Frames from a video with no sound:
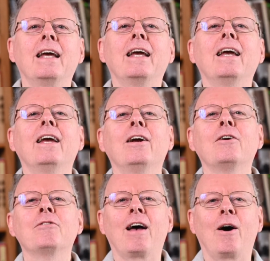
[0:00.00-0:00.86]

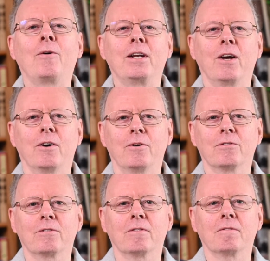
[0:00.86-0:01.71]
Here's how it goes.